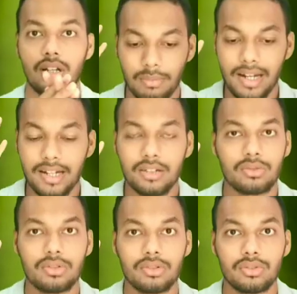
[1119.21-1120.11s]

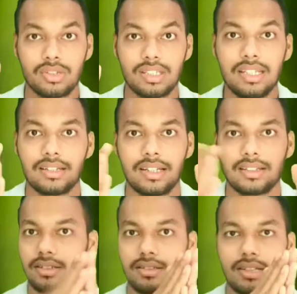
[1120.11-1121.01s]
mind should think like
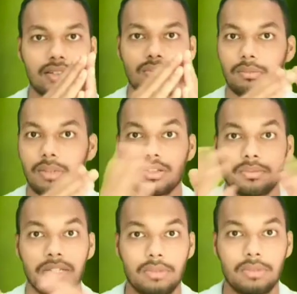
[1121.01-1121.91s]
this, like 1 minus
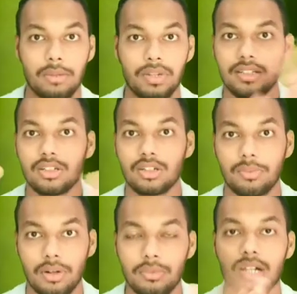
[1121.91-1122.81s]
BD by PD, the
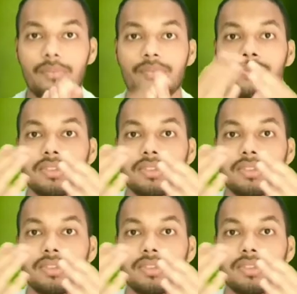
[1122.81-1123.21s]
formula.